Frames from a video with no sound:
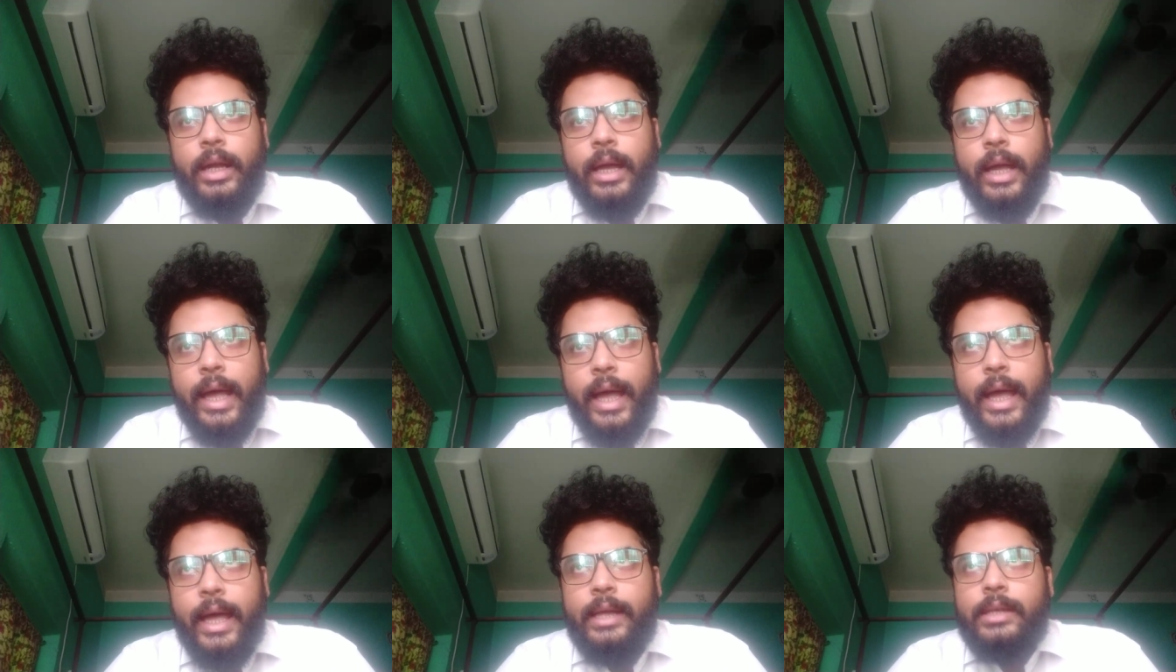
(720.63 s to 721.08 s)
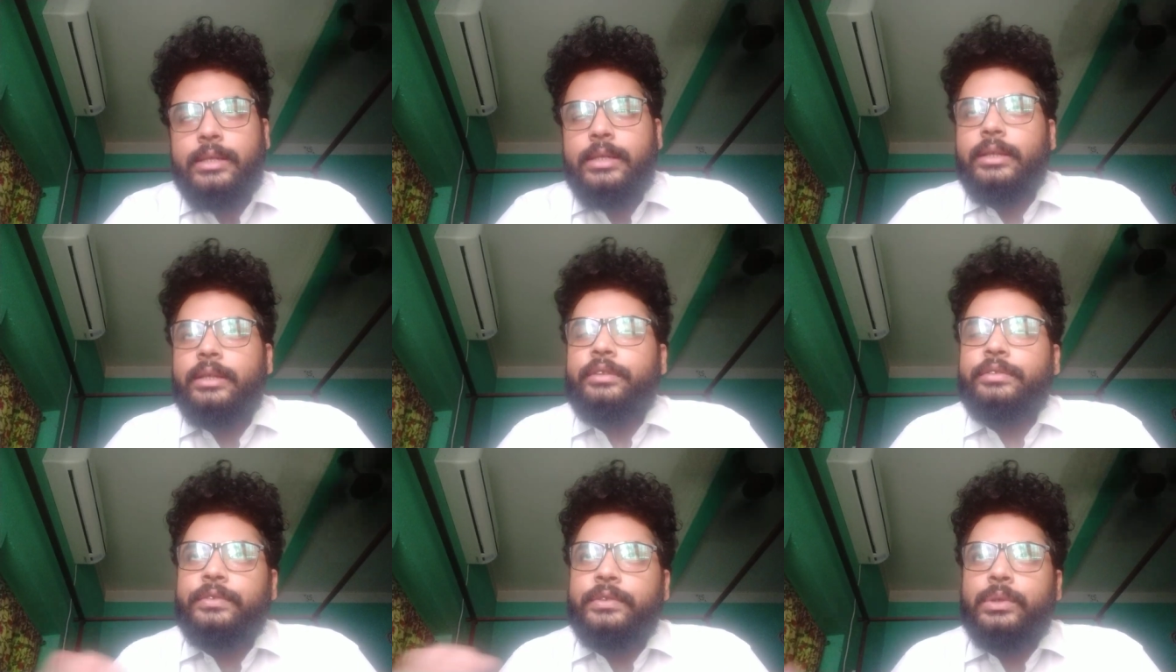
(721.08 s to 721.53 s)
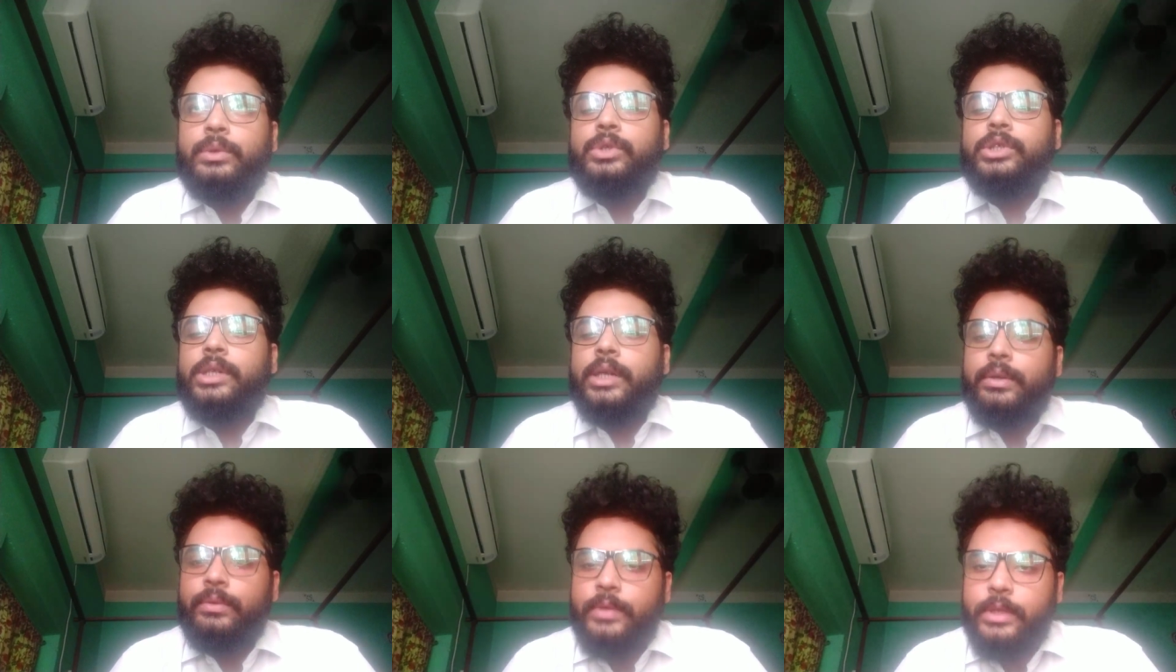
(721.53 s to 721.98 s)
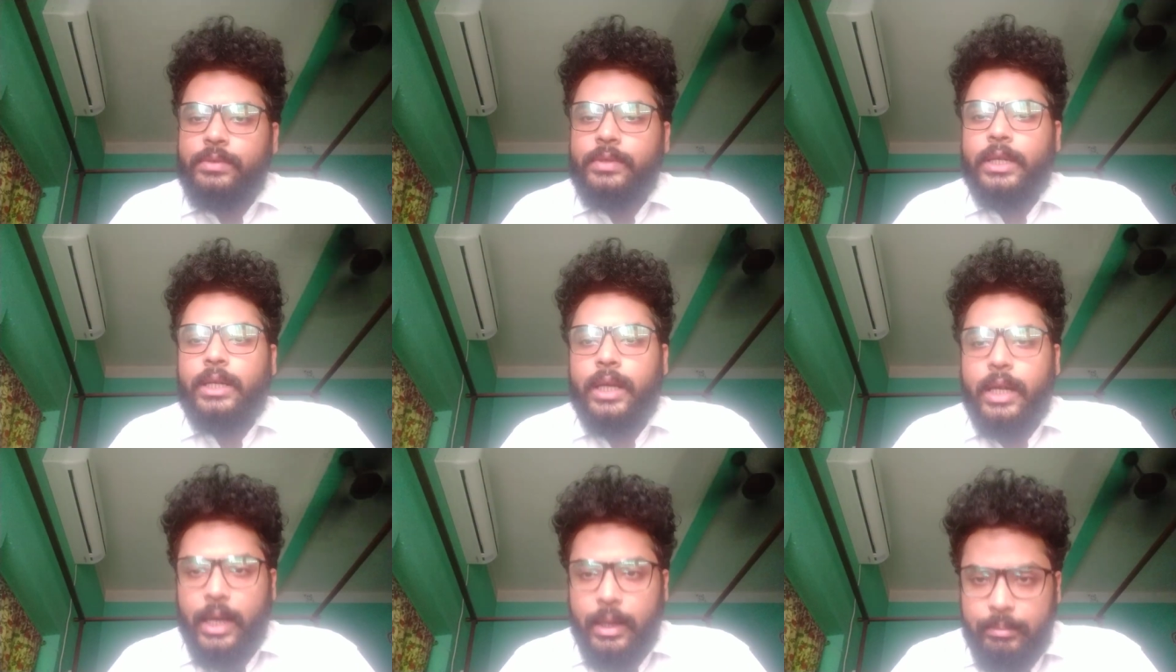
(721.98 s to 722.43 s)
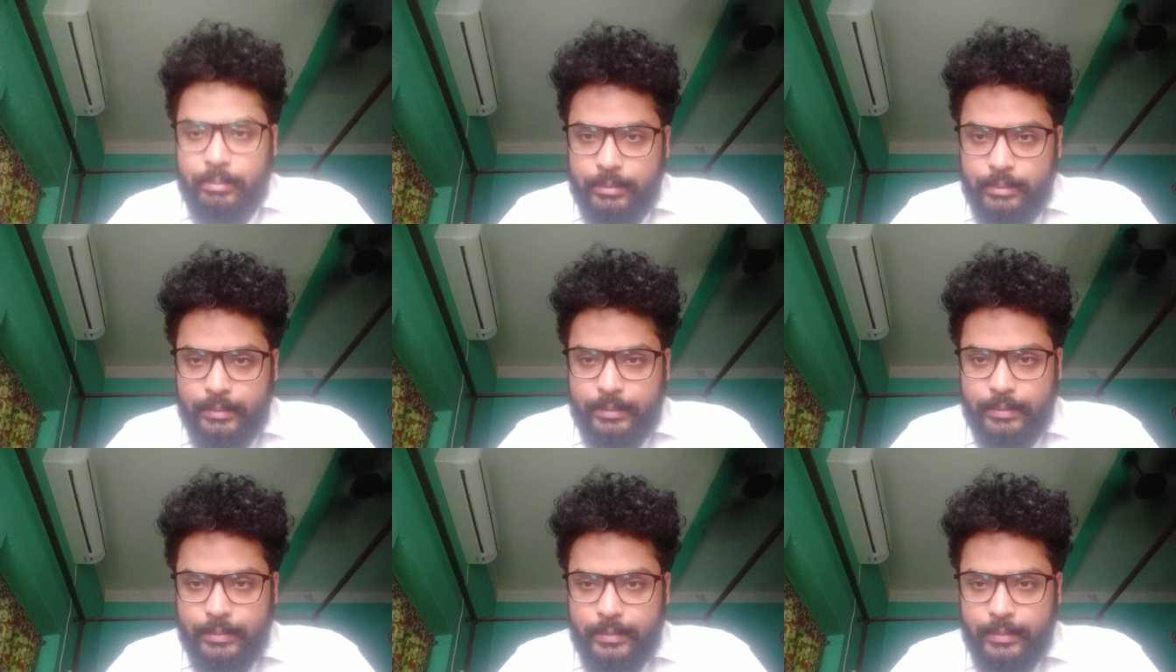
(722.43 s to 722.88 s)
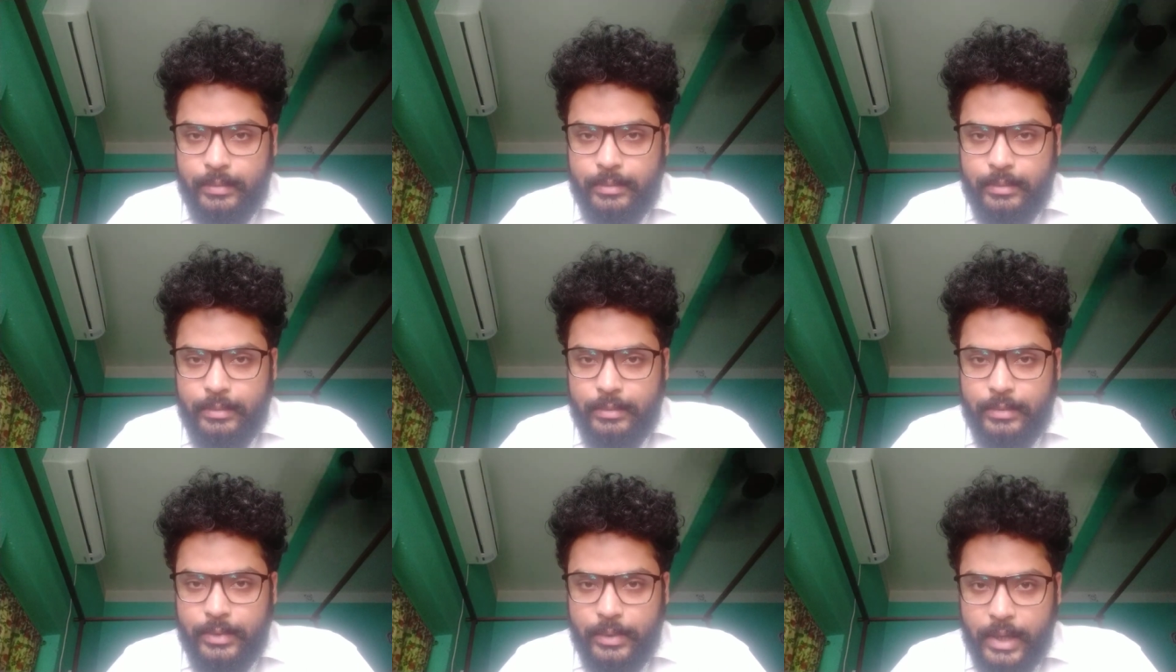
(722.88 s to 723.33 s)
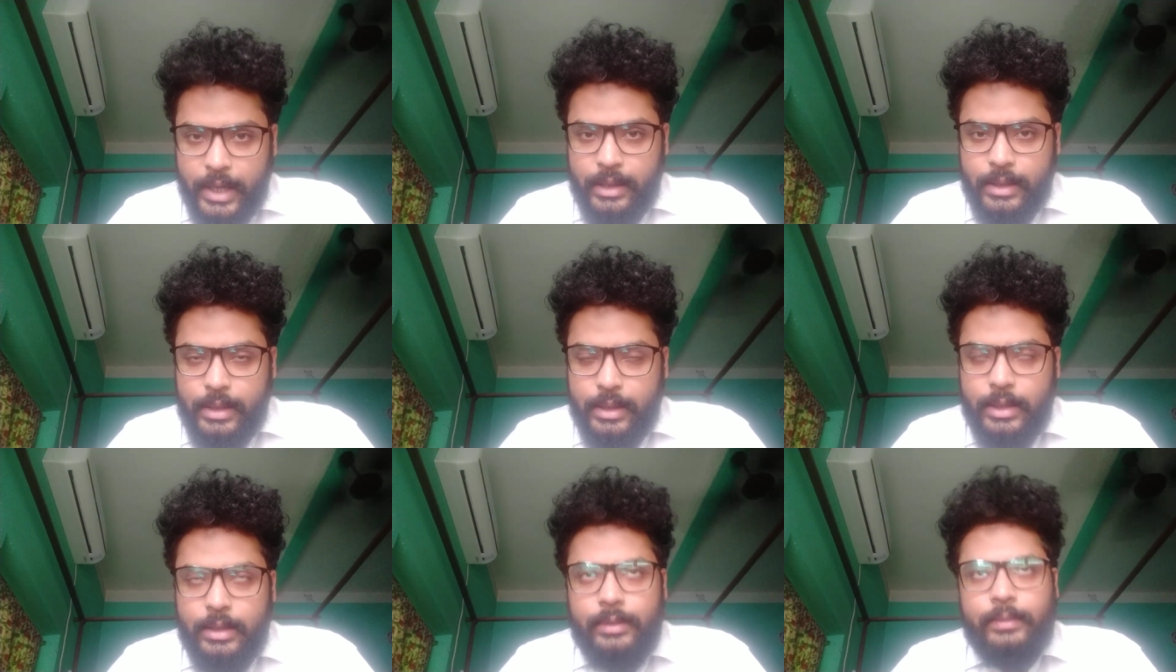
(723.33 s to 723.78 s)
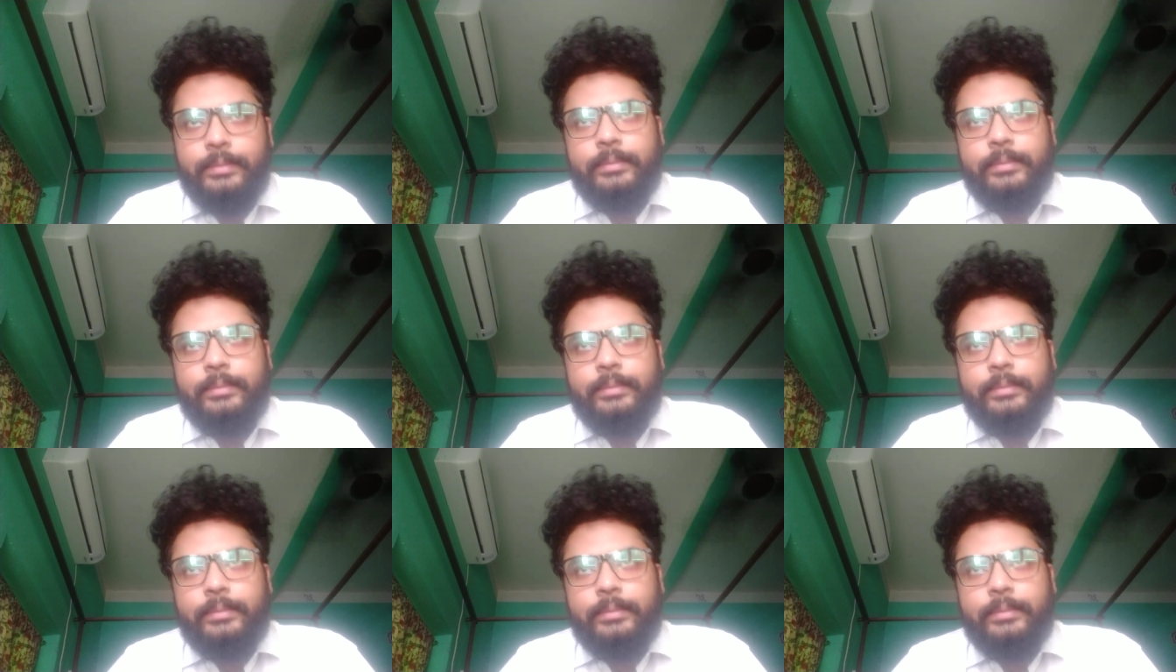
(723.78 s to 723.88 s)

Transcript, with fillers: and the future which will come right